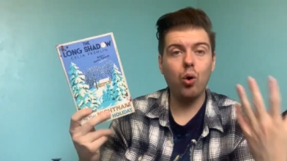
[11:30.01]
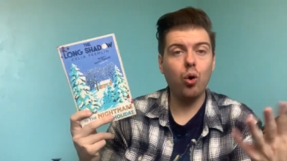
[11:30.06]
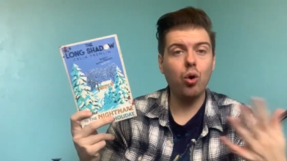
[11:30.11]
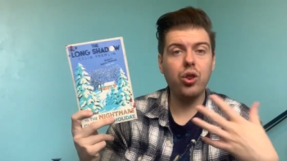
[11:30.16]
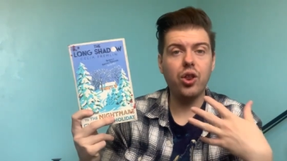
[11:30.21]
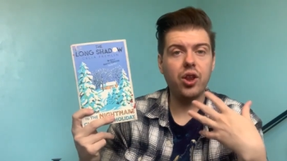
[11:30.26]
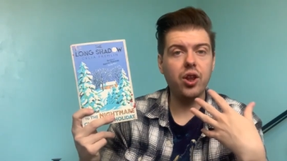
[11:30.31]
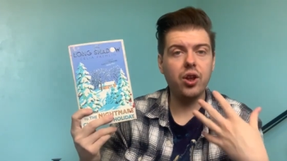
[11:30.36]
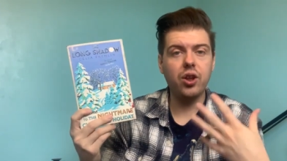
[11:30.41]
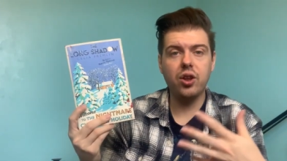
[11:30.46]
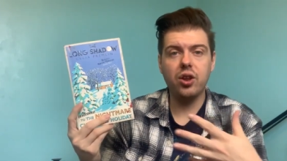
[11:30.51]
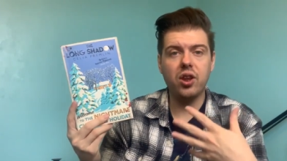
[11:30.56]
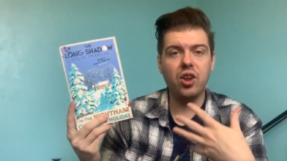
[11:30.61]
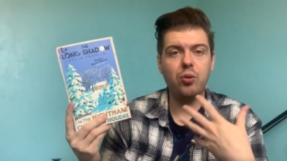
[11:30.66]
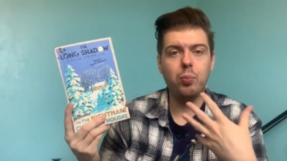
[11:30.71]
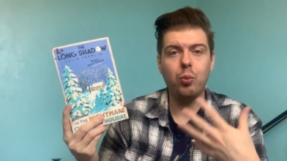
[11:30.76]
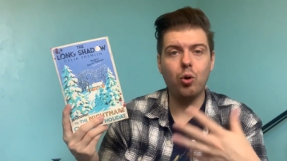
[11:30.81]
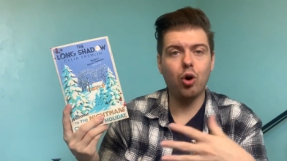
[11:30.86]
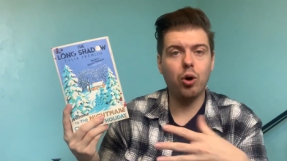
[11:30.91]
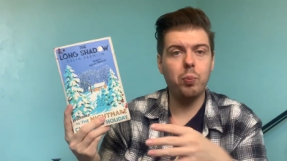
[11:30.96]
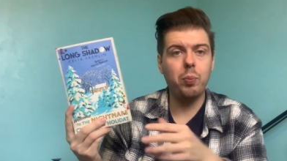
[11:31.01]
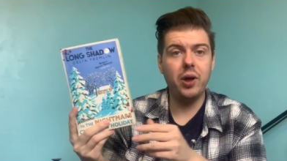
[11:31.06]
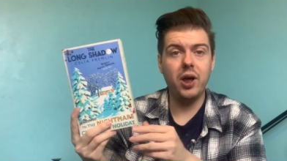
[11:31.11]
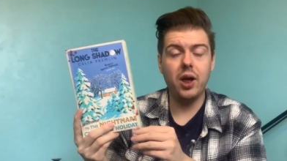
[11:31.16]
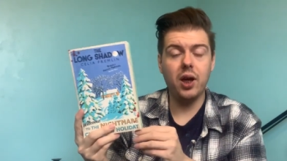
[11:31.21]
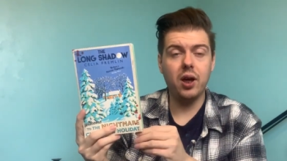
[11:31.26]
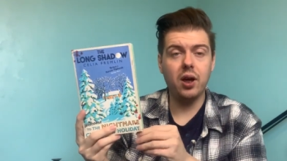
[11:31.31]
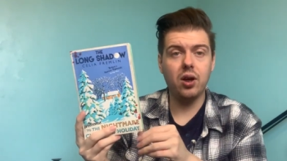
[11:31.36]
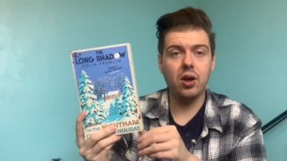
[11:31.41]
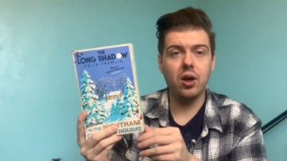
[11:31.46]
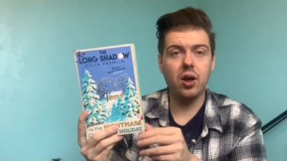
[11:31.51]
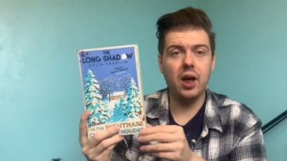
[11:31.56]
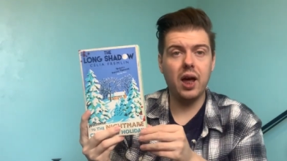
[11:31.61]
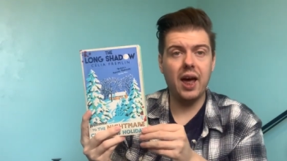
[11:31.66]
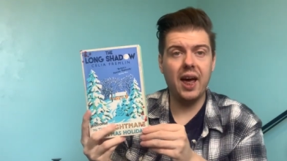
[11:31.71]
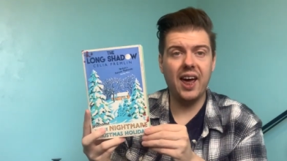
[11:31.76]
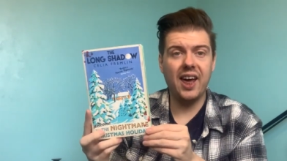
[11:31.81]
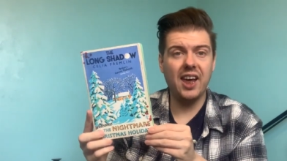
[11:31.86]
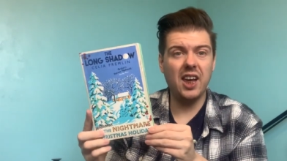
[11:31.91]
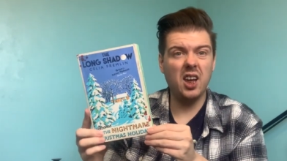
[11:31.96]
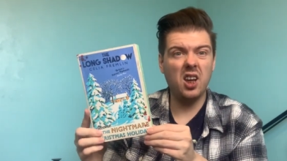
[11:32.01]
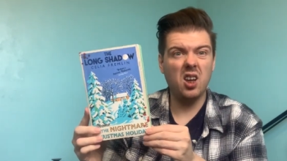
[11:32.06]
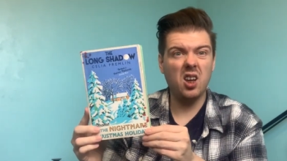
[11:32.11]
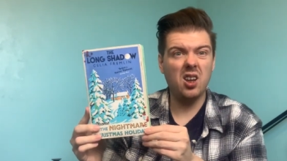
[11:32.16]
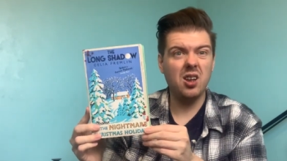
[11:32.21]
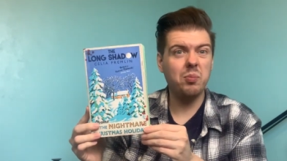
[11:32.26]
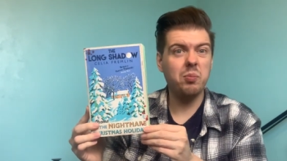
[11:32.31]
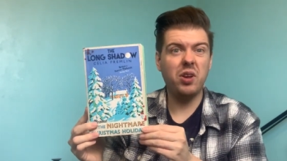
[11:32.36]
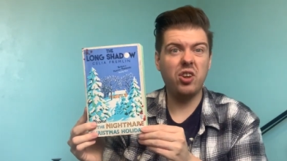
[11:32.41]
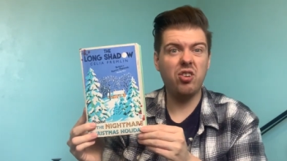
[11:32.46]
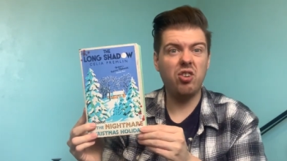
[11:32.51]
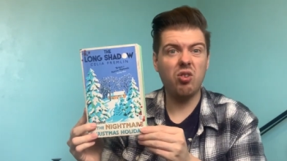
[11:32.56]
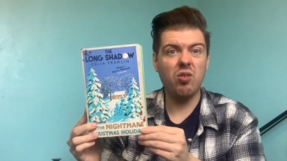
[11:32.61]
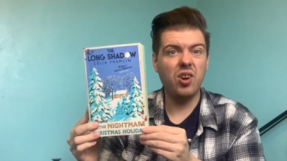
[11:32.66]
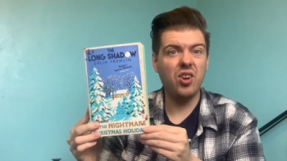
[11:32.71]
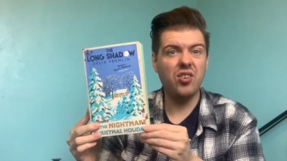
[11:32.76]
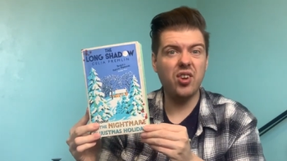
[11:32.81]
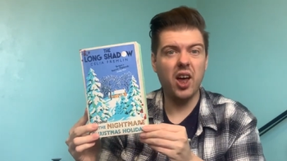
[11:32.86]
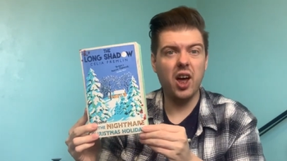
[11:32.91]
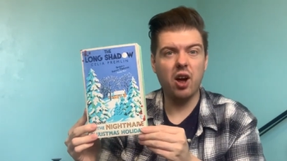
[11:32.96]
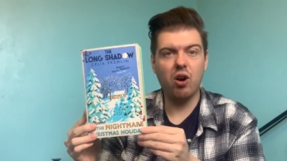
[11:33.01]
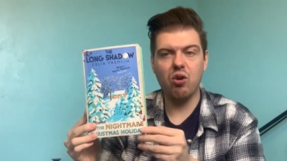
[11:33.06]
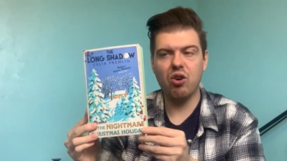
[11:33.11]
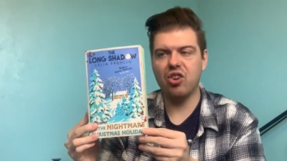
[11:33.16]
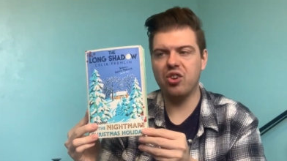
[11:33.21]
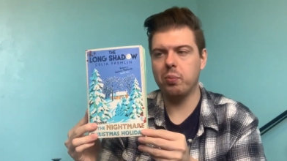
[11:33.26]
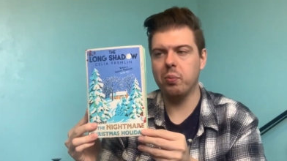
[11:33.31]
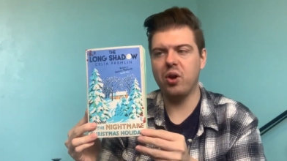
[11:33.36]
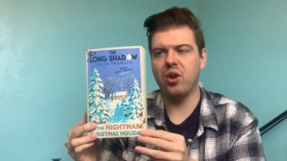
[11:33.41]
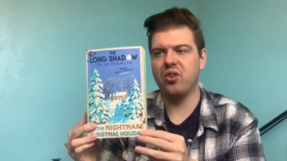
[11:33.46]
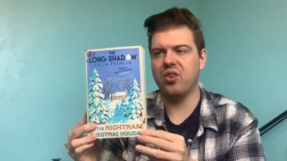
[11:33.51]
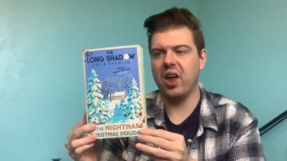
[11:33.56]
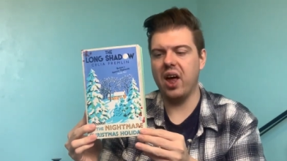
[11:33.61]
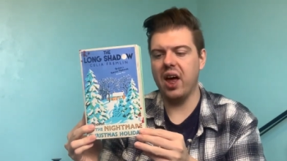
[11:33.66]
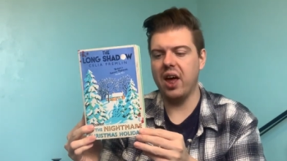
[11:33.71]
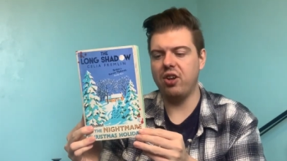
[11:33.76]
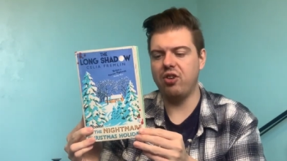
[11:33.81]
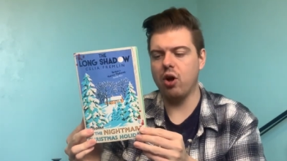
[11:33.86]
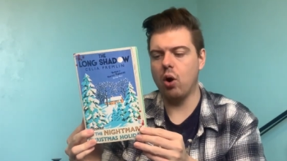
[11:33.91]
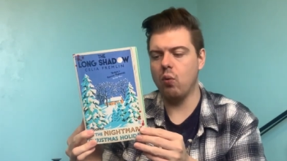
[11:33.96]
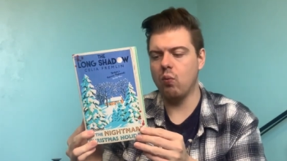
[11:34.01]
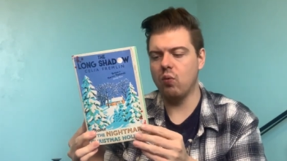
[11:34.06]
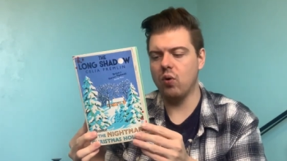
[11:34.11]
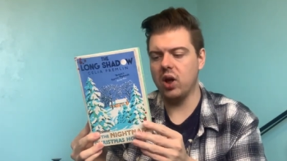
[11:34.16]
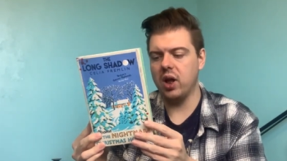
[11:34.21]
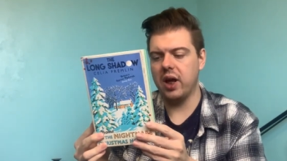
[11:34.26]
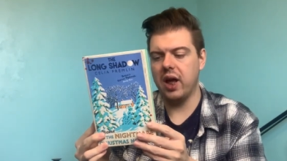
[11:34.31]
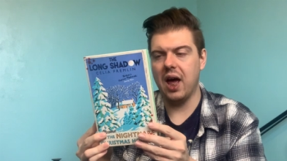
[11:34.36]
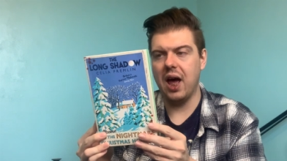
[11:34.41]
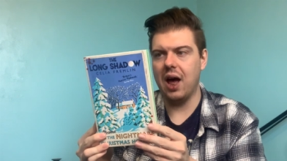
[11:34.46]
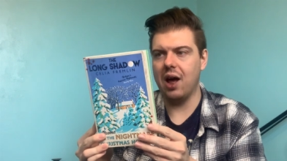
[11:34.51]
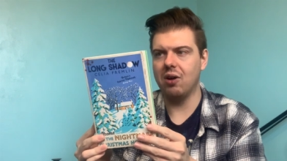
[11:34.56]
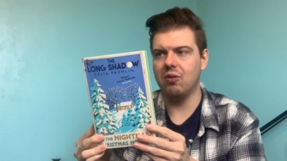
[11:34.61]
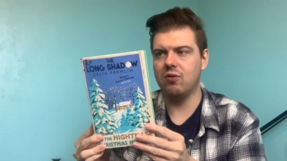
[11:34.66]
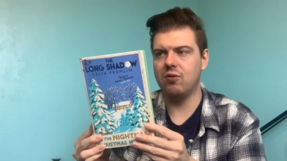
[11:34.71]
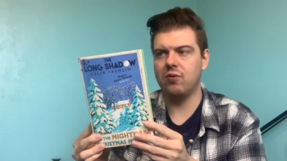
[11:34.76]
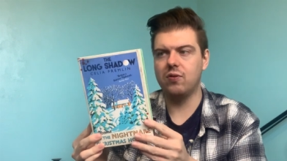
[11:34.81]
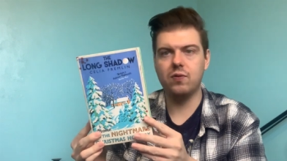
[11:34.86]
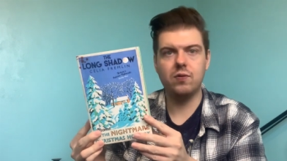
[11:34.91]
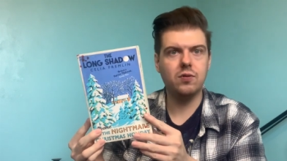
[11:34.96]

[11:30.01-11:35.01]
Other than this book being a mystery set at Christmas, I don't really have